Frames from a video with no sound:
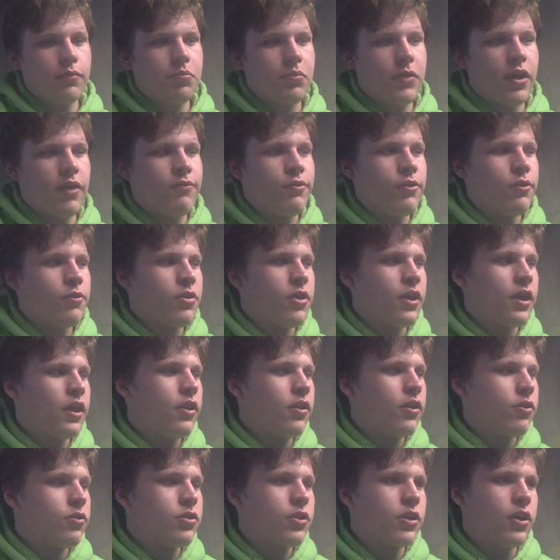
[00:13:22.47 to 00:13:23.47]
If you
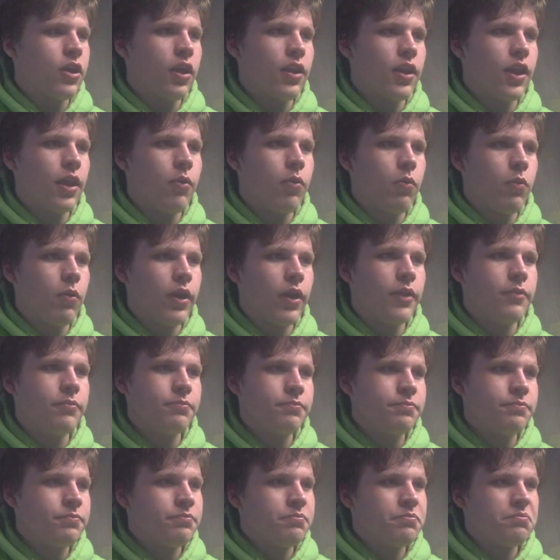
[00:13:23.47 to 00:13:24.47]
think you should call 911,
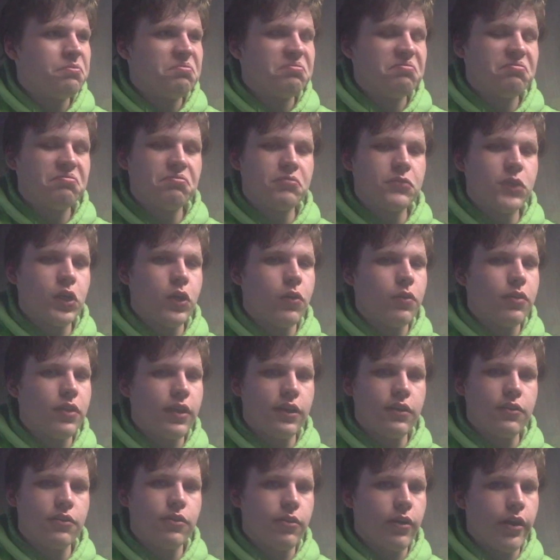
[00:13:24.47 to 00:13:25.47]
don't
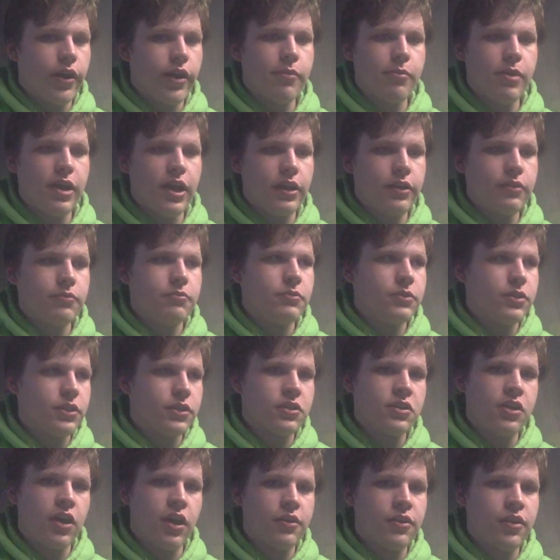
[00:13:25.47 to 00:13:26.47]
think too hard about it.
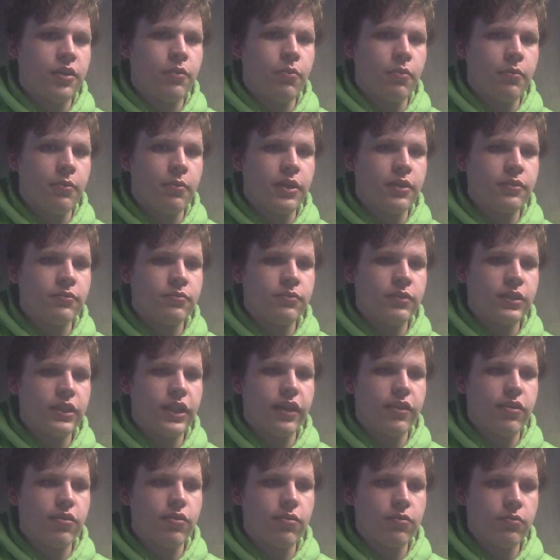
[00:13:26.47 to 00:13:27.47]
Just call 911.
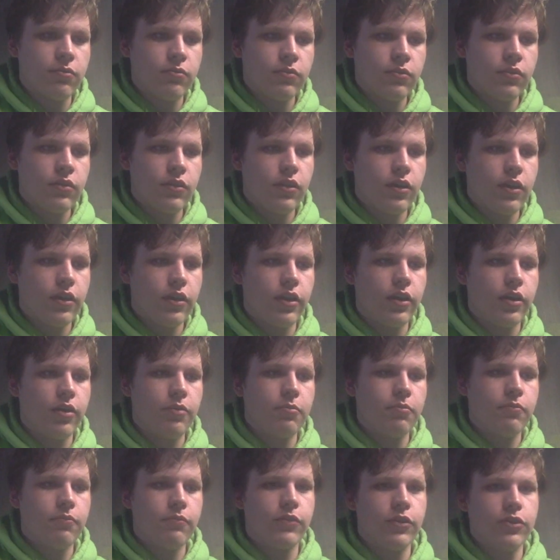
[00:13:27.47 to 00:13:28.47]
That's
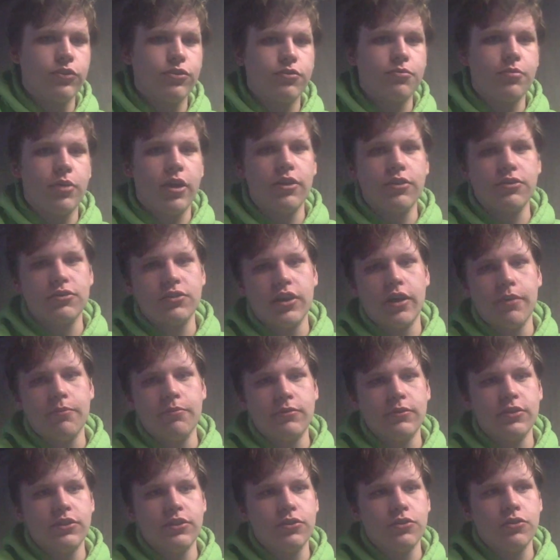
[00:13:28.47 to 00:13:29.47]
first responder's job,
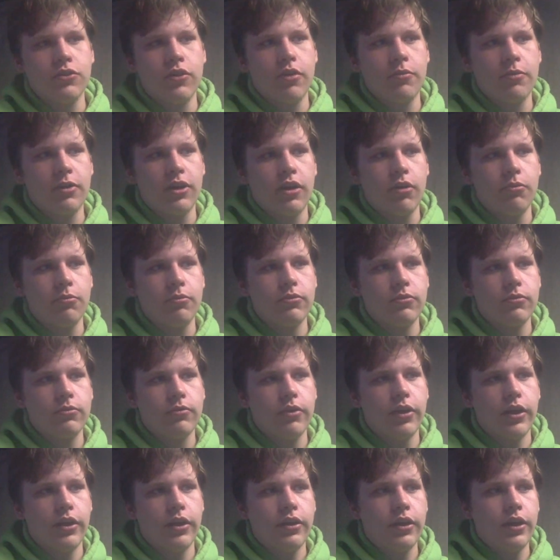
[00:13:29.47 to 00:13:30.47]
to show up and help,
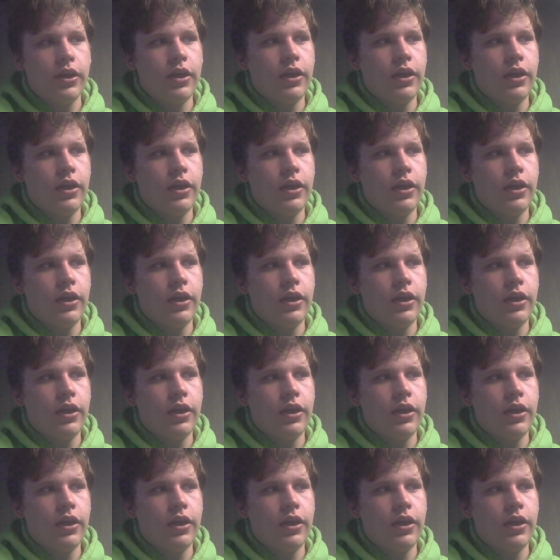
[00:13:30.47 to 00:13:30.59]
right?